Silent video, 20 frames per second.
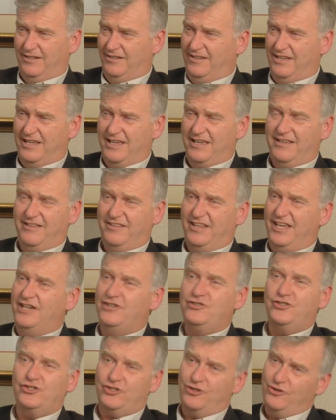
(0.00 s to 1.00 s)
the,
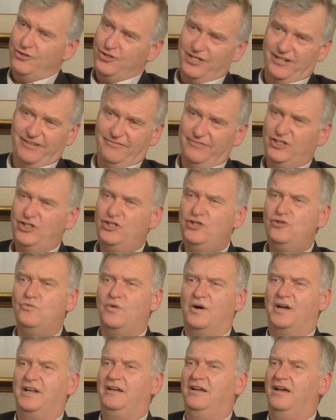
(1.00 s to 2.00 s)
the insertion of a new
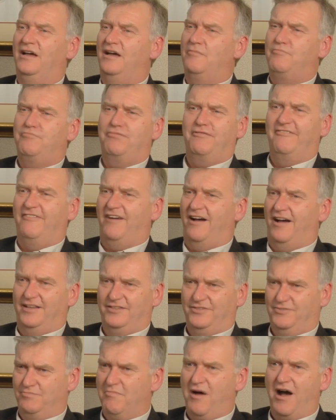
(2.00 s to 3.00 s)
one
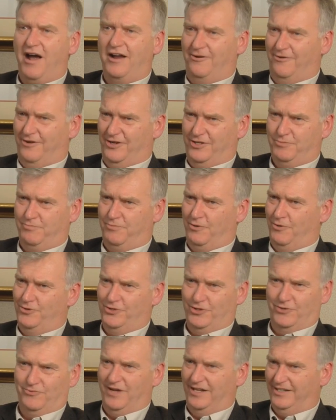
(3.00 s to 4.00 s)
provides minor
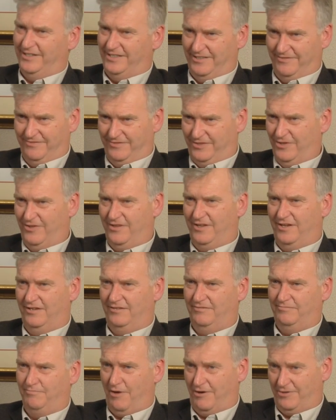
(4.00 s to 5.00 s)
exposure relative to
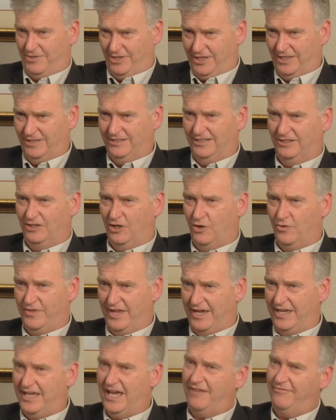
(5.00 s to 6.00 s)
the particulate
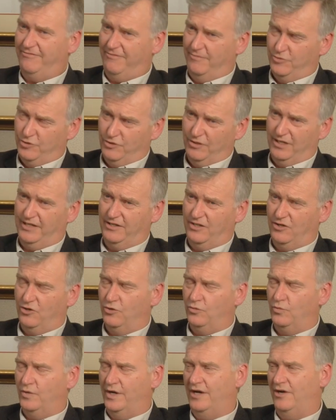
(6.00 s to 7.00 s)
load they get from drilling the
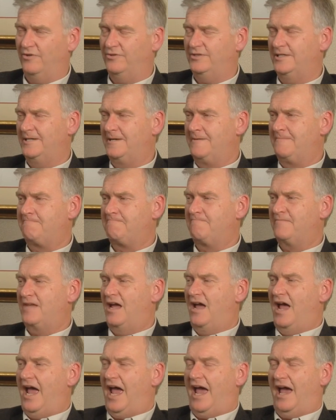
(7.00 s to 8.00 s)
old one out.
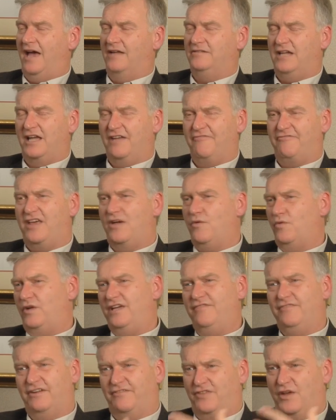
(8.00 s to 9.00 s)
And if they,
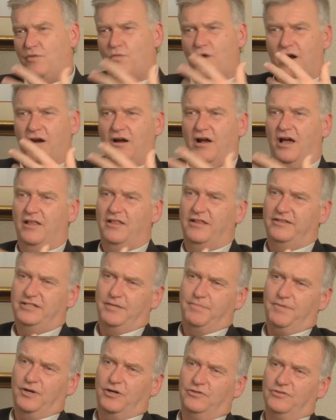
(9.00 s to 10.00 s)
even if they wear the
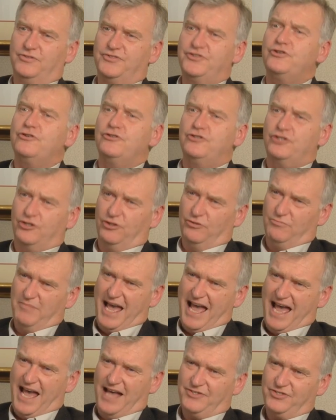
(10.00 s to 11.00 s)
typical surgical
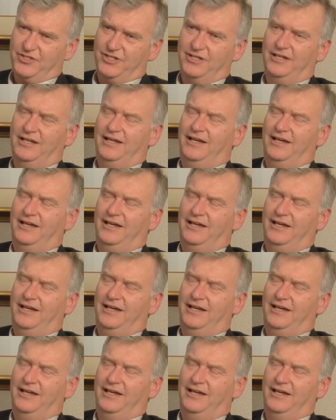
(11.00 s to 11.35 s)
mask,